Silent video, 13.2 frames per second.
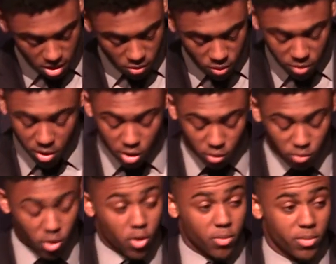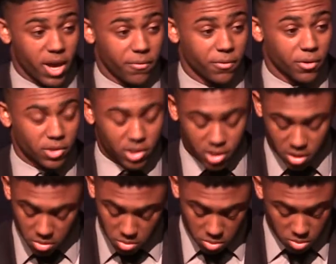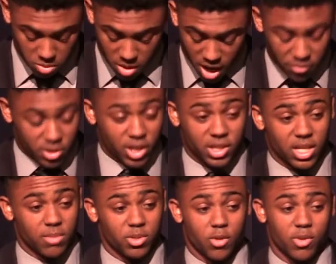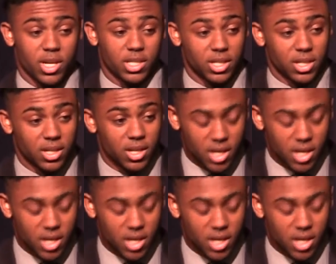We were on a roll at first. Everything seemed so easy.